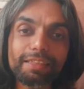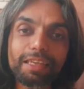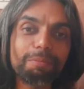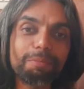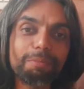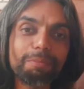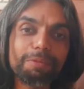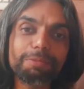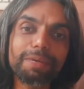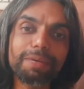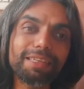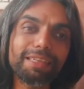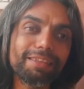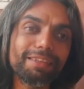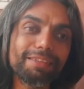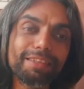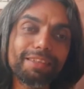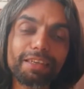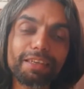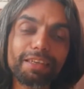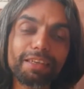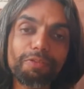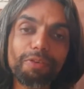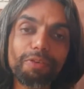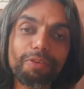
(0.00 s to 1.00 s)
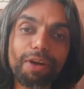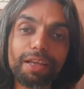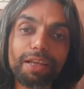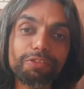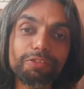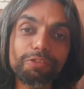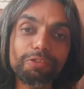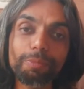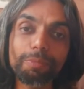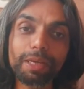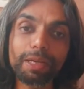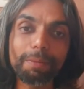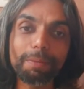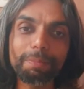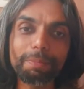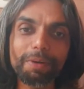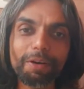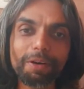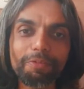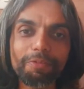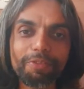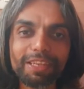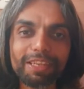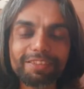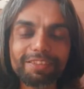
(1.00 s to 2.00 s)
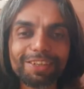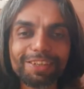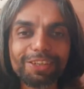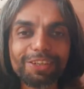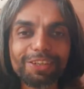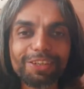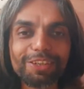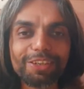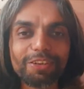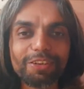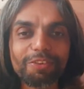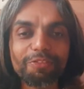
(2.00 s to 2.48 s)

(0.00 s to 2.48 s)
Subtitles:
And see how much practice it requires to make a perfect